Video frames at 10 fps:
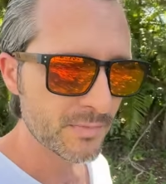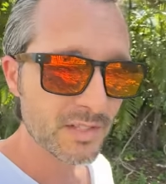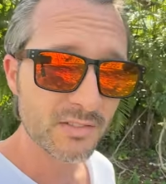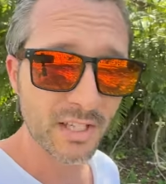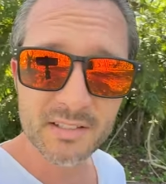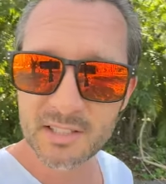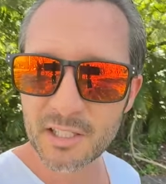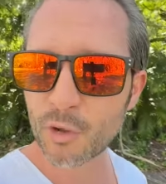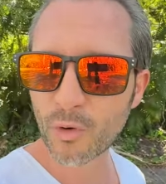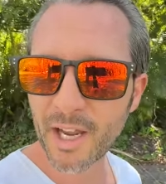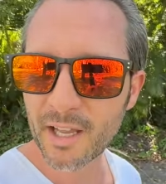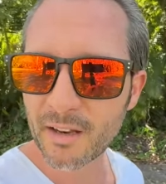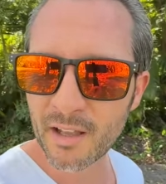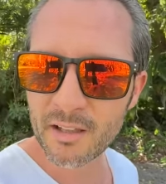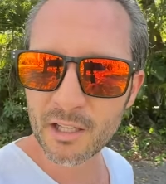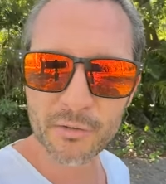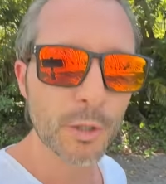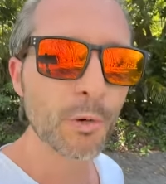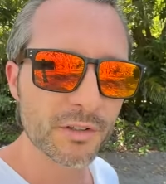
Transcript: 16 grand, if he were